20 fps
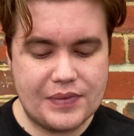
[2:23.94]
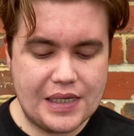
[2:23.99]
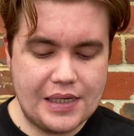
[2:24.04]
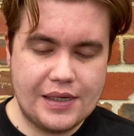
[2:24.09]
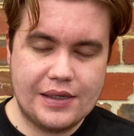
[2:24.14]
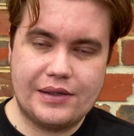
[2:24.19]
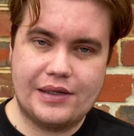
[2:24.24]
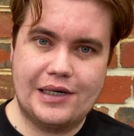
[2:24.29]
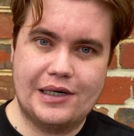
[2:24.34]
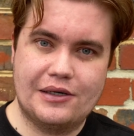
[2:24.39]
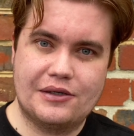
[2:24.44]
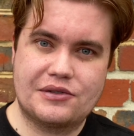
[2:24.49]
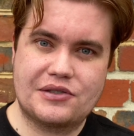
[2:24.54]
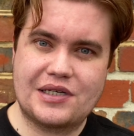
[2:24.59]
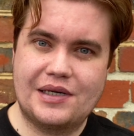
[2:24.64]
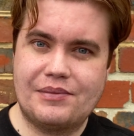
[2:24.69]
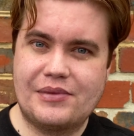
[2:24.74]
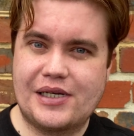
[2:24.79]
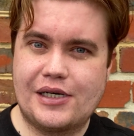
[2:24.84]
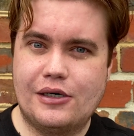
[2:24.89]
Now,
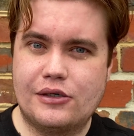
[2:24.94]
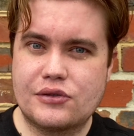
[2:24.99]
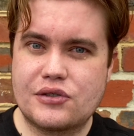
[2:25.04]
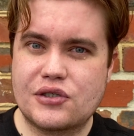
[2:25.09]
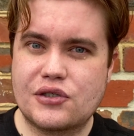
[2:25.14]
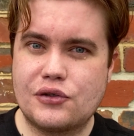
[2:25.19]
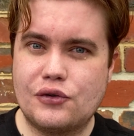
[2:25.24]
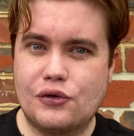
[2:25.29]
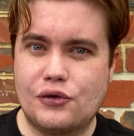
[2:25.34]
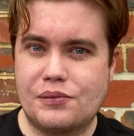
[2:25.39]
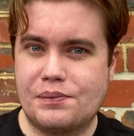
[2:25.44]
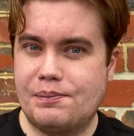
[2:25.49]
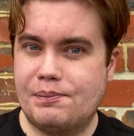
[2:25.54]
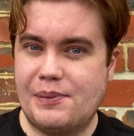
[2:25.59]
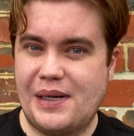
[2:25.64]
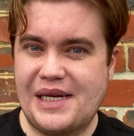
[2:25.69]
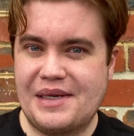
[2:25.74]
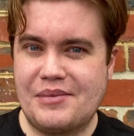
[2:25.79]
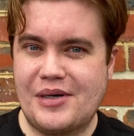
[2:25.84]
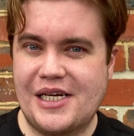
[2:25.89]
something I was taught
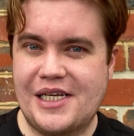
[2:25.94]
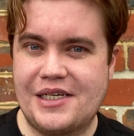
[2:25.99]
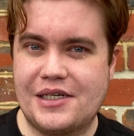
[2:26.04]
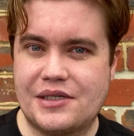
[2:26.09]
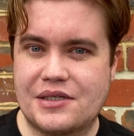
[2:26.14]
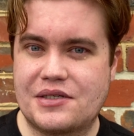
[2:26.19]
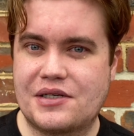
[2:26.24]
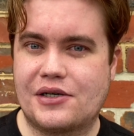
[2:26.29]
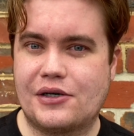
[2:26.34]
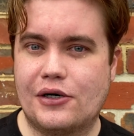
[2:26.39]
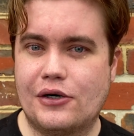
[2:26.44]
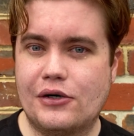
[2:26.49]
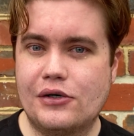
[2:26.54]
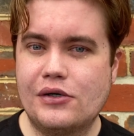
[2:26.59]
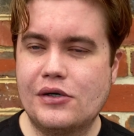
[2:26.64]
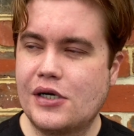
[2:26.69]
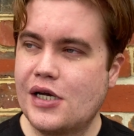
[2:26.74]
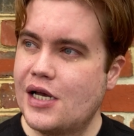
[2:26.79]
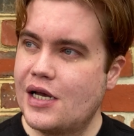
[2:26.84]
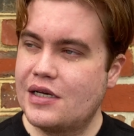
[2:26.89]
many years ago,
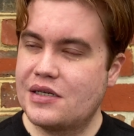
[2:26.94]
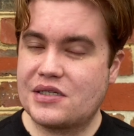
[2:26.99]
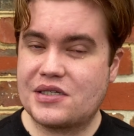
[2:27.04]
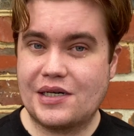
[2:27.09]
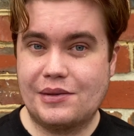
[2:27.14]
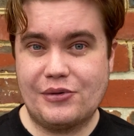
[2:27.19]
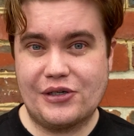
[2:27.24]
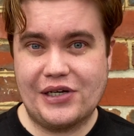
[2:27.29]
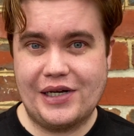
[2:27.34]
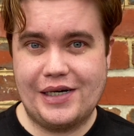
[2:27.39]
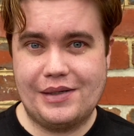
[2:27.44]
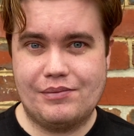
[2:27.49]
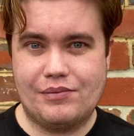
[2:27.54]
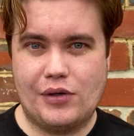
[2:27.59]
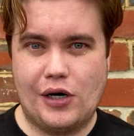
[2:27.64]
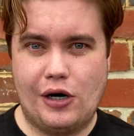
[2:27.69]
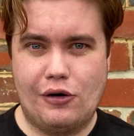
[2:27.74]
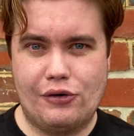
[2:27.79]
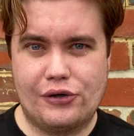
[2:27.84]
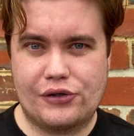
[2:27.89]
someone named
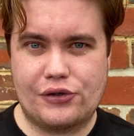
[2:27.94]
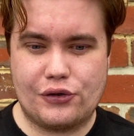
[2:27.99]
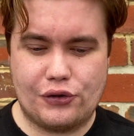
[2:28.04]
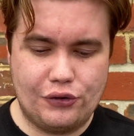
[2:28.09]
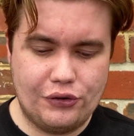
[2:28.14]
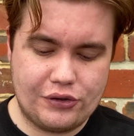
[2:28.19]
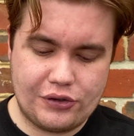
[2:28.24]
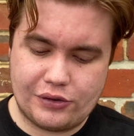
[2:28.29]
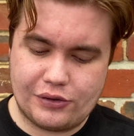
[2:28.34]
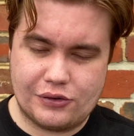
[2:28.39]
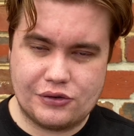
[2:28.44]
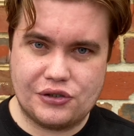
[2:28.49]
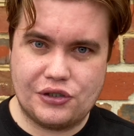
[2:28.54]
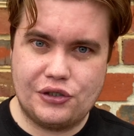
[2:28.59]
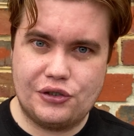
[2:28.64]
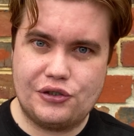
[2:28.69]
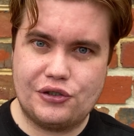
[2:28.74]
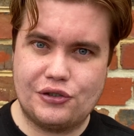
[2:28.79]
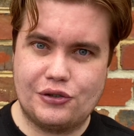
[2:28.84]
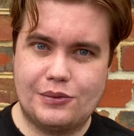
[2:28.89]
Owen Cook on
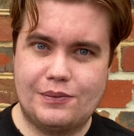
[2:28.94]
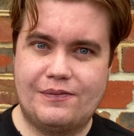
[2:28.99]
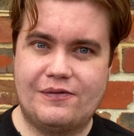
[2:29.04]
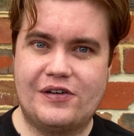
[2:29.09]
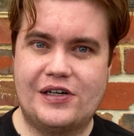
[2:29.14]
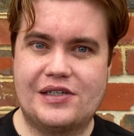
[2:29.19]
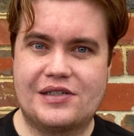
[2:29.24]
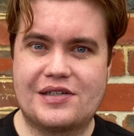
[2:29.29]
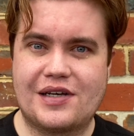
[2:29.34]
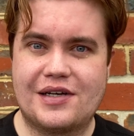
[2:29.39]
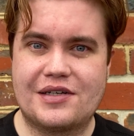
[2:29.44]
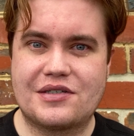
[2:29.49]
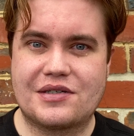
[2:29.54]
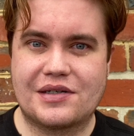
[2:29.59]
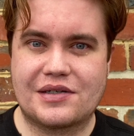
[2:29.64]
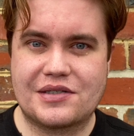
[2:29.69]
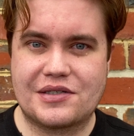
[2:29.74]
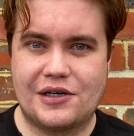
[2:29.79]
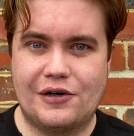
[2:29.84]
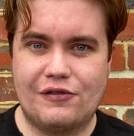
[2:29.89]
YouTube, fantastic
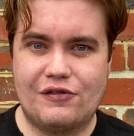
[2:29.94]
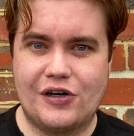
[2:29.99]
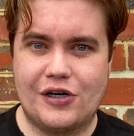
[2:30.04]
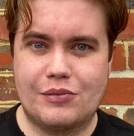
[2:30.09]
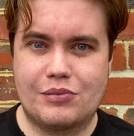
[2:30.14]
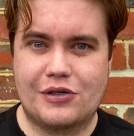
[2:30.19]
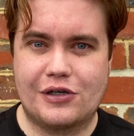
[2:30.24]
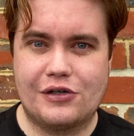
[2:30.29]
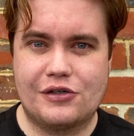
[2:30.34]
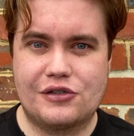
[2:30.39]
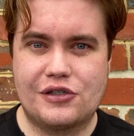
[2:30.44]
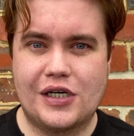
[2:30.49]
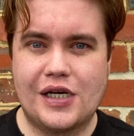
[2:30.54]
self-help coach.